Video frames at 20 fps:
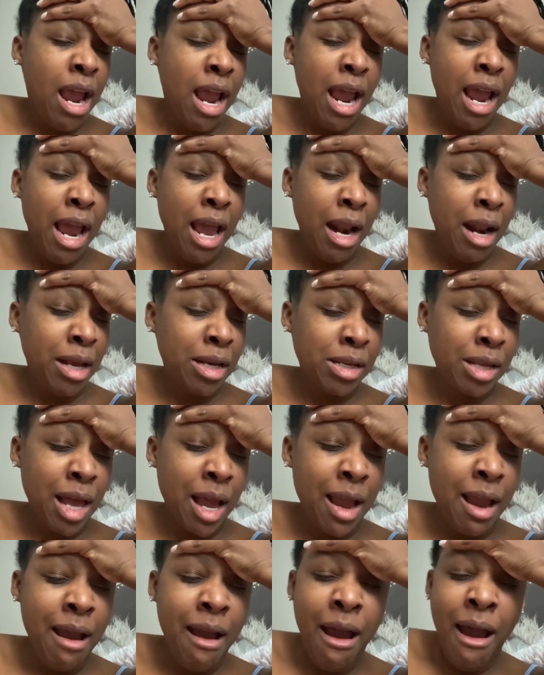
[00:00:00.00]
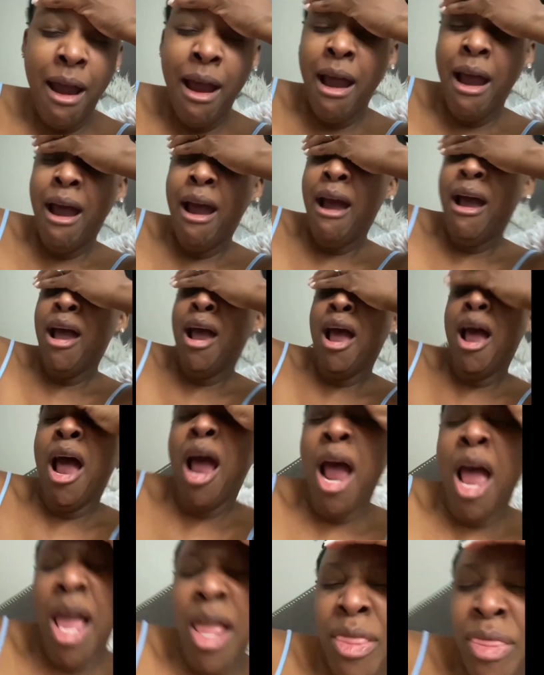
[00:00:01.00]
And it's like
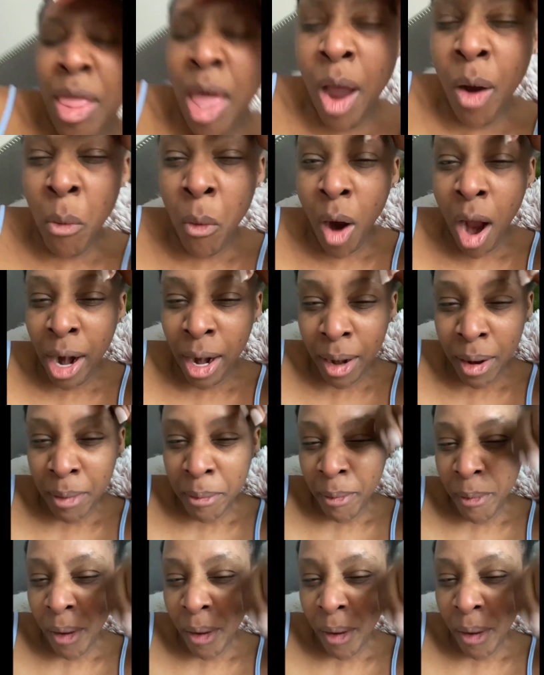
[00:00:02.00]
that water,